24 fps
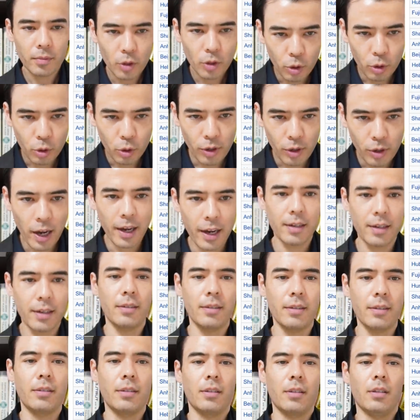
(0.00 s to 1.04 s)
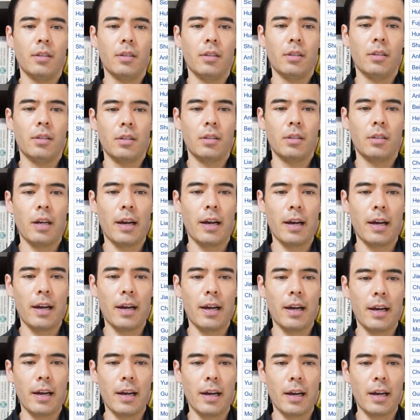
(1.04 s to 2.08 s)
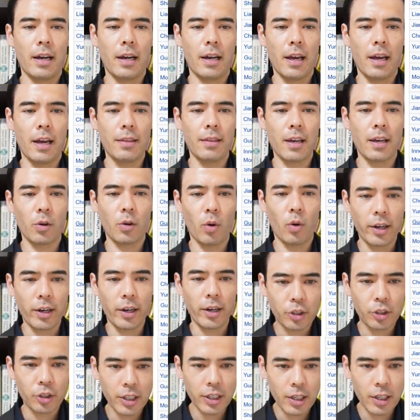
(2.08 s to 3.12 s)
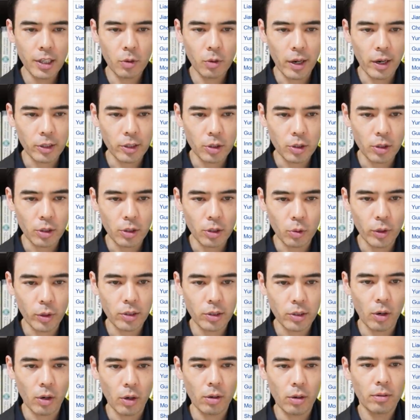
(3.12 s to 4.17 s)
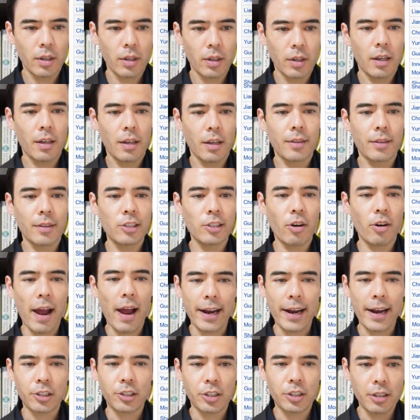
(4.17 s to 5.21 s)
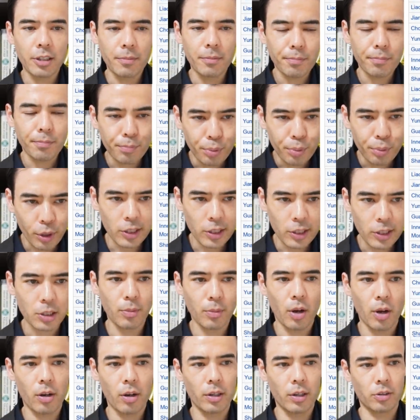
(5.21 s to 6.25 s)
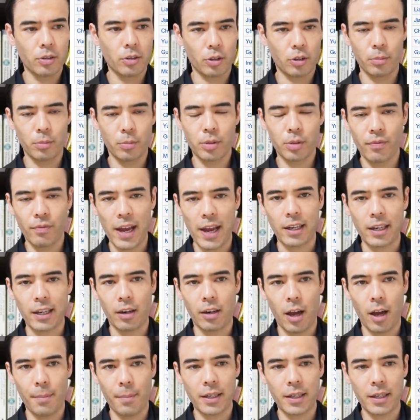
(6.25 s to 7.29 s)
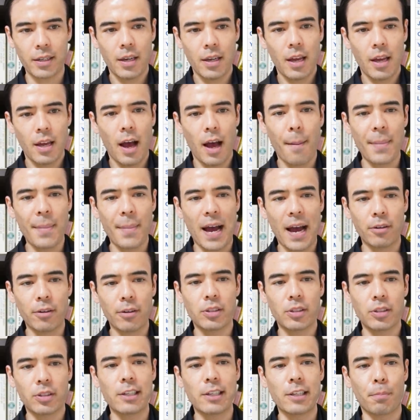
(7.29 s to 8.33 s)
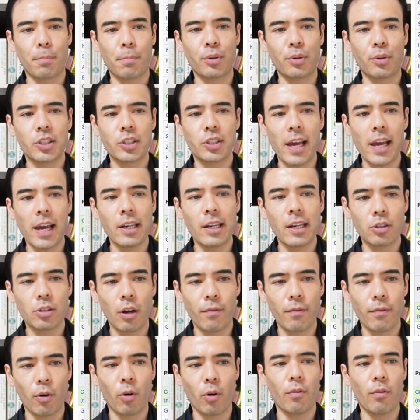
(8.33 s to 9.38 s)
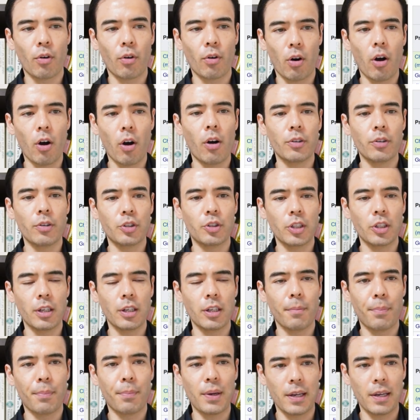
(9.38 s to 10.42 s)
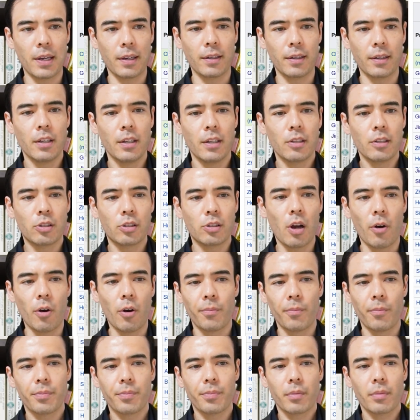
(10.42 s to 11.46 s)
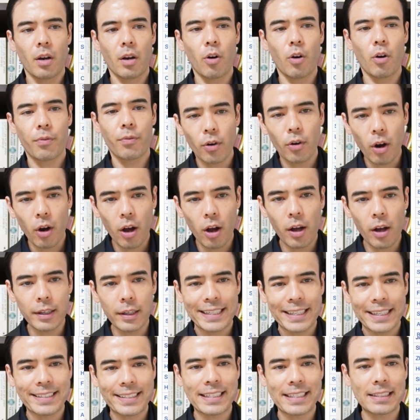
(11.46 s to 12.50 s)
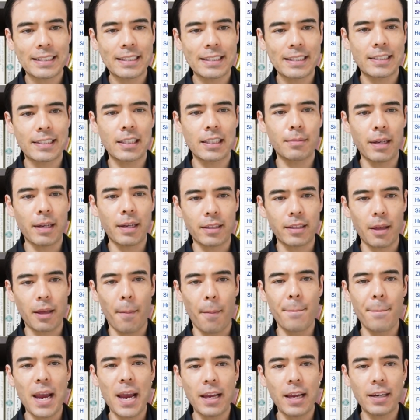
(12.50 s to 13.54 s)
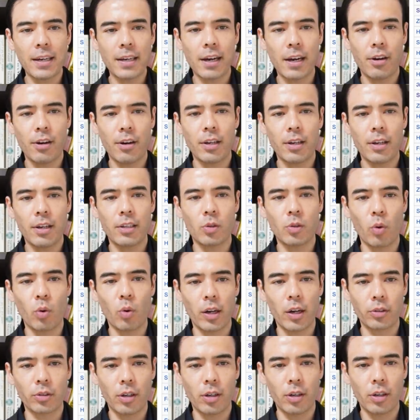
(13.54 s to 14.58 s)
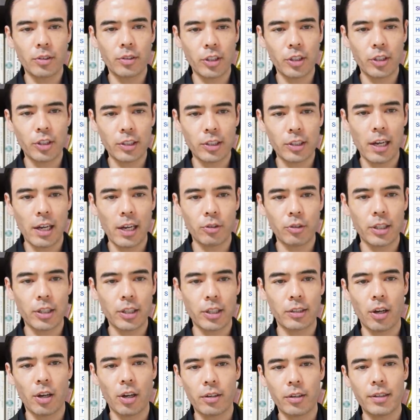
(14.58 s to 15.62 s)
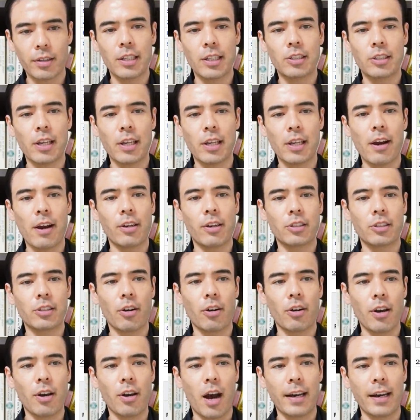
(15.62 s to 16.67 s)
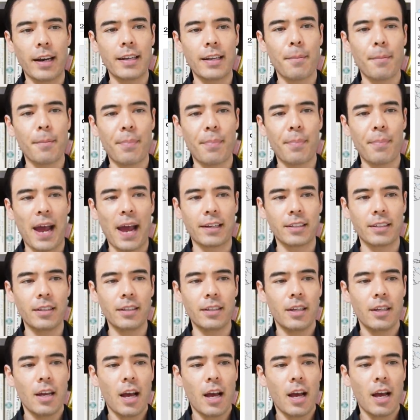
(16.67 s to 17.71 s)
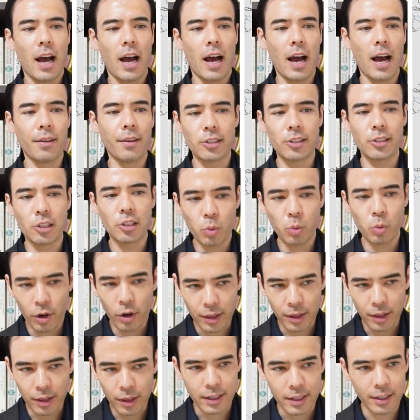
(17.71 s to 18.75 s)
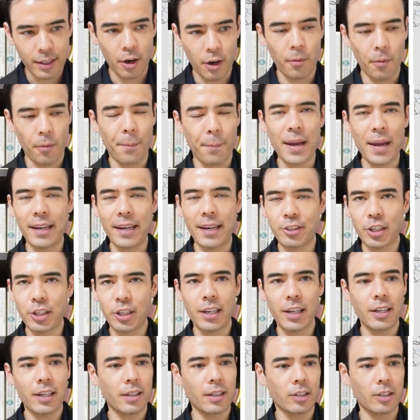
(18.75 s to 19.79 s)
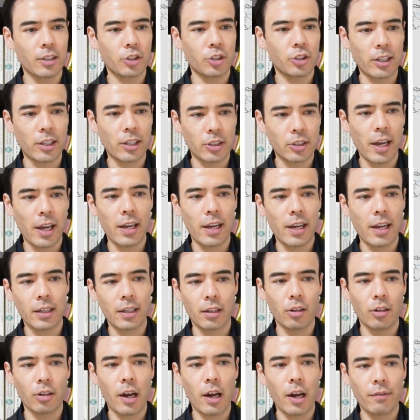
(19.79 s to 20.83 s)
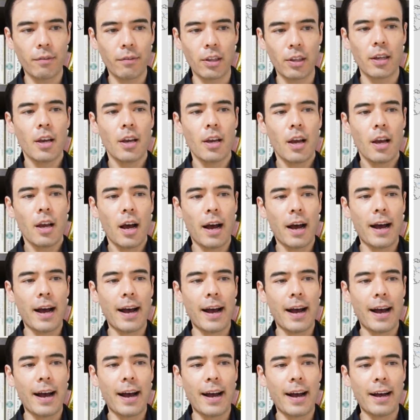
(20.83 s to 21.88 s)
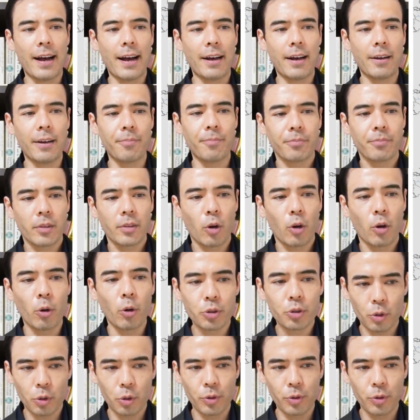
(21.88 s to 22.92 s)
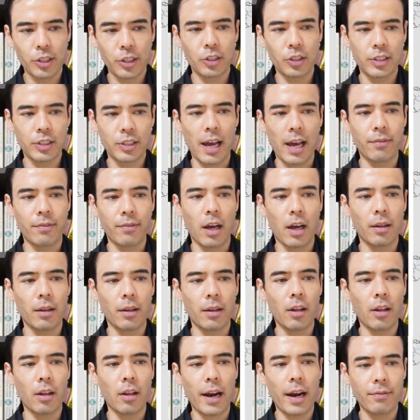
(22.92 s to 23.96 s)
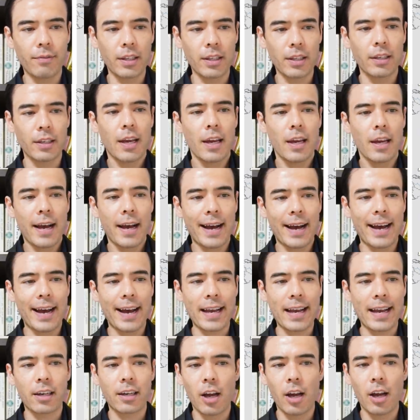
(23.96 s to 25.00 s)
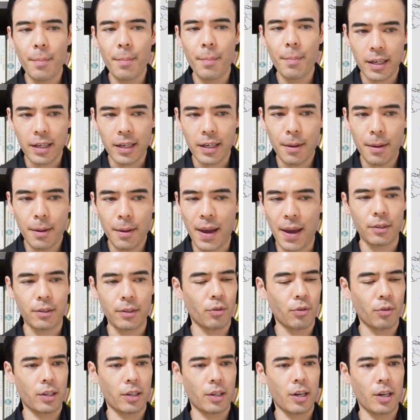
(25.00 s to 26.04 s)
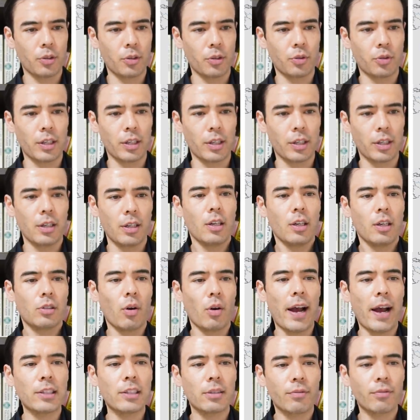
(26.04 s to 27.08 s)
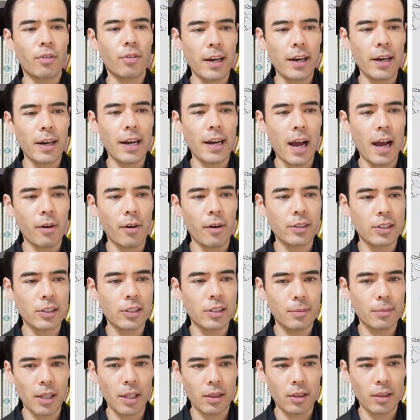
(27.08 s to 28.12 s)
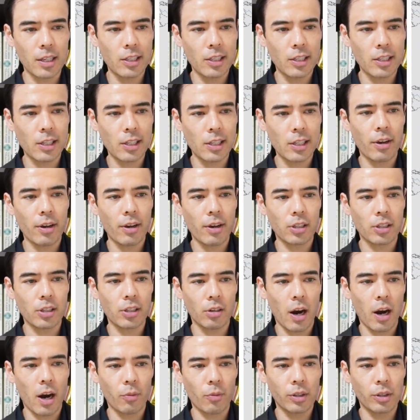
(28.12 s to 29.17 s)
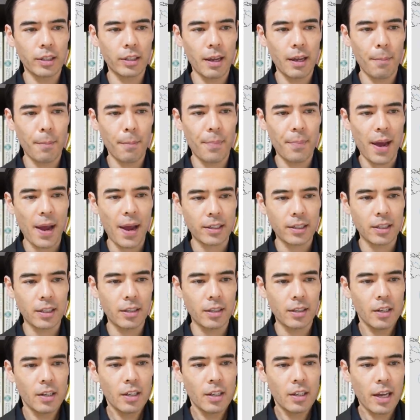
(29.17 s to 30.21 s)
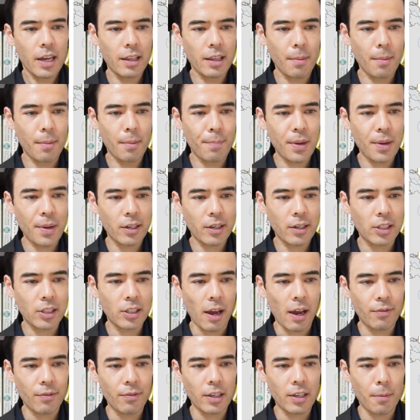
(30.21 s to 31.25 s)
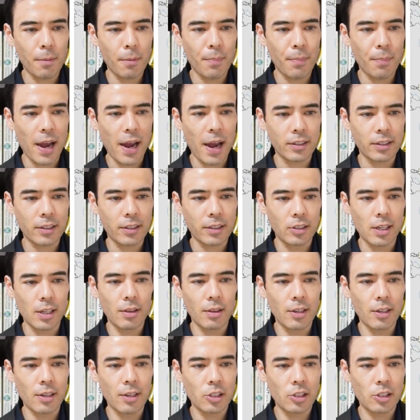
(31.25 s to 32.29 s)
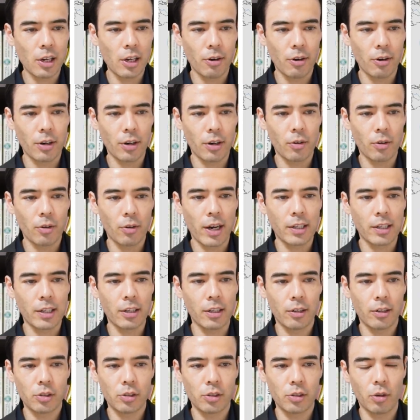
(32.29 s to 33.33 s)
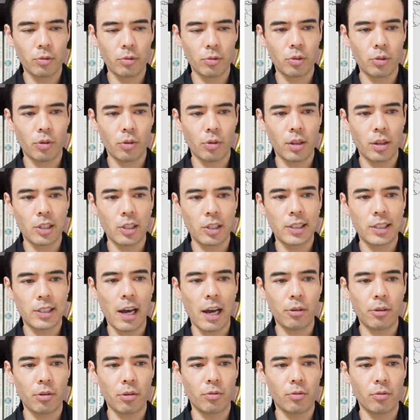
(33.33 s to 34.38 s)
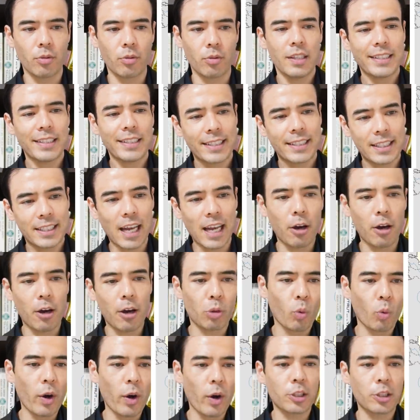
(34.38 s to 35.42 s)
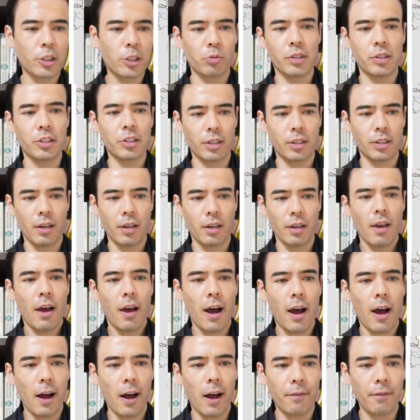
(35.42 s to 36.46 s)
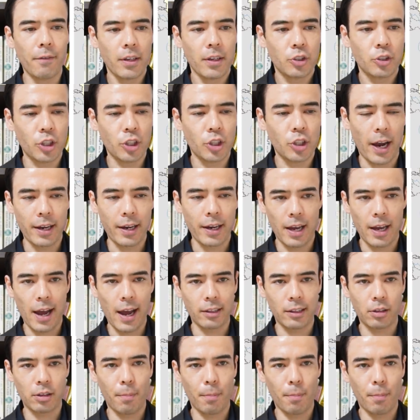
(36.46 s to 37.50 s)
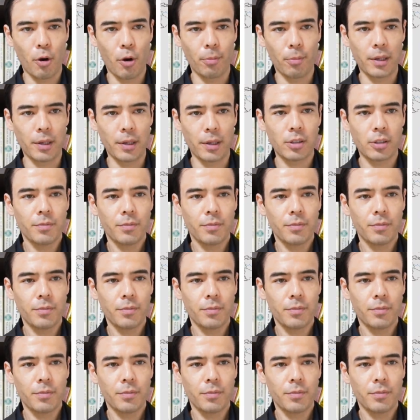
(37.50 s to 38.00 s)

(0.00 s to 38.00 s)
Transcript: Hunan, and then Guangxi, Guizhou. These are actually pretty small in terms of economic amounts as a percentage of overall GDP. So overall, it doesn't seem like the main areas, Guangdong, Jingzhou, Shandong, these areas are not impacted. This is where Beijing and Shenzhen and a lot of the coastal regions have a lot of the economic impact for the country. So as of right now, it seems that these areas are not really impacted, and the biggest heavy impact is in this area right here. So sort of the southern southwest region of China at the moment.